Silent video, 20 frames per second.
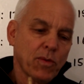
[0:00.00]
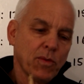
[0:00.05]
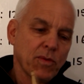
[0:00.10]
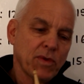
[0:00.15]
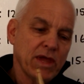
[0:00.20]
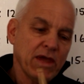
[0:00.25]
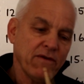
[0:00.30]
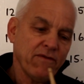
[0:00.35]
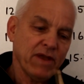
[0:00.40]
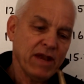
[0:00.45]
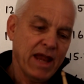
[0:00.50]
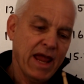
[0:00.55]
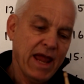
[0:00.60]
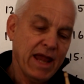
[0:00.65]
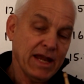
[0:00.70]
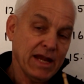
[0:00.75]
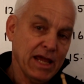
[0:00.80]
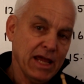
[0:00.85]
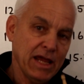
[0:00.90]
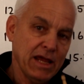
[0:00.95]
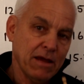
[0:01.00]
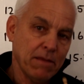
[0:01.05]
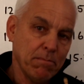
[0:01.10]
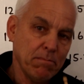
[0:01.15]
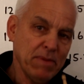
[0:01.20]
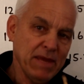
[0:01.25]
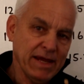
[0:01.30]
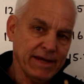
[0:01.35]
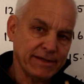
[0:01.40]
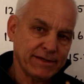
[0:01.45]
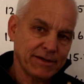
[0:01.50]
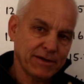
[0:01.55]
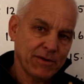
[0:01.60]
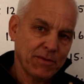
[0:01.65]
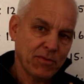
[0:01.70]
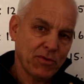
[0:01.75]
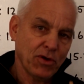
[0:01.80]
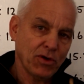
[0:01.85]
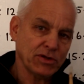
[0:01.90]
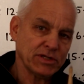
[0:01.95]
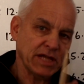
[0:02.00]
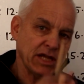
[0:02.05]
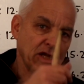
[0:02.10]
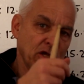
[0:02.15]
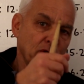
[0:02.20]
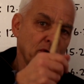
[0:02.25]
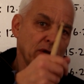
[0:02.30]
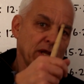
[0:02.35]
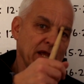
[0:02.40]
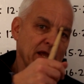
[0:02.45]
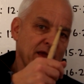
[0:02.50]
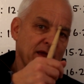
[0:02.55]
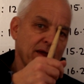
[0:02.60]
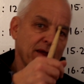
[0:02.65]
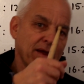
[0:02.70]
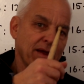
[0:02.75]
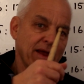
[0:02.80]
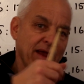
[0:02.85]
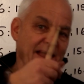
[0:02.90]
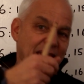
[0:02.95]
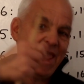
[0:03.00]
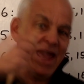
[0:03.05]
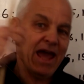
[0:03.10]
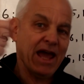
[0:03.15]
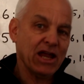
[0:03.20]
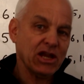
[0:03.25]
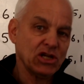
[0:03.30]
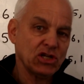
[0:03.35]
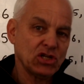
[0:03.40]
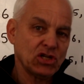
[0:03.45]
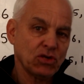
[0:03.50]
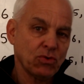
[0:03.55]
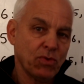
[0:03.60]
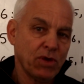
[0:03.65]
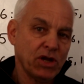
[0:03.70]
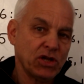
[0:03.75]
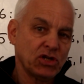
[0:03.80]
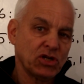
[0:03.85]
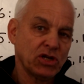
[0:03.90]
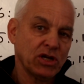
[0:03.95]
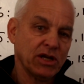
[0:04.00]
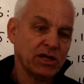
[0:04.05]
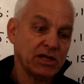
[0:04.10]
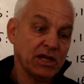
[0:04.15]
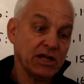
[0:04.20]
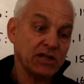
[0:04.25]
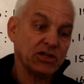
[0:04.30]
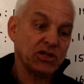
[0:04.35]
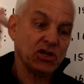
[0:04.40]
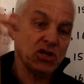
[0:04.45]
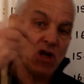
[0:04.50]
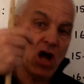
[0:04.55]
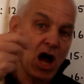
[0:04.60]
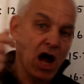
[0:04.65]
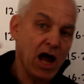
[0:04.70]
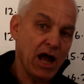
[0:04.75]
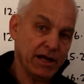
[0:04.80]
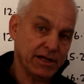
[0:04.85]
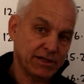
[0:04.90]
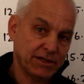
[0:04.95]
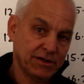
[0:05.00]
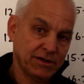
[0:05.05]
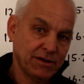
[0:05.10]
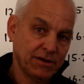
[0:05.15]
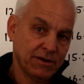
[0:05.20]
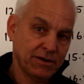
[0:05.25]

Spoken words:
given any meet, there's a unique edge which does not